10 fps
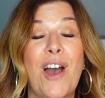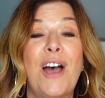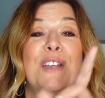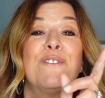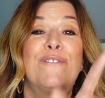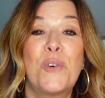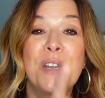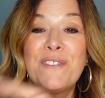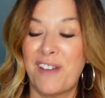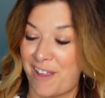cotton,
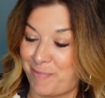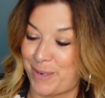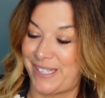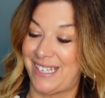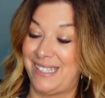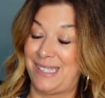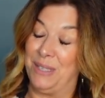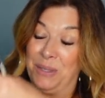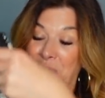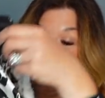forty-five percent
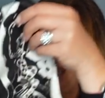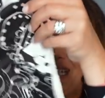silk. So it